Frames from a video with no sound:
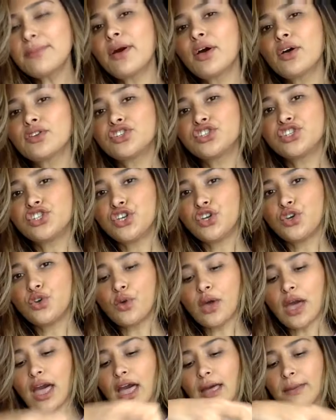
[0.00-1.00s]
about
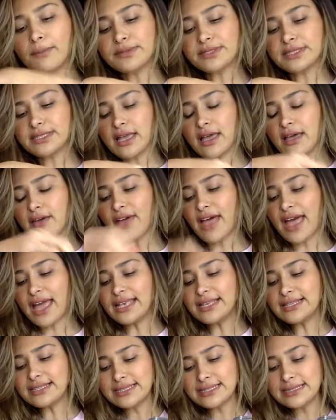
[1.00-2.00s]
two cups of
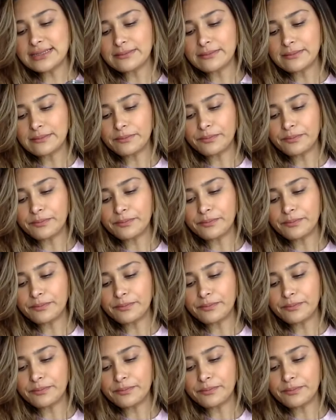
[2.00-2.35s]
ice.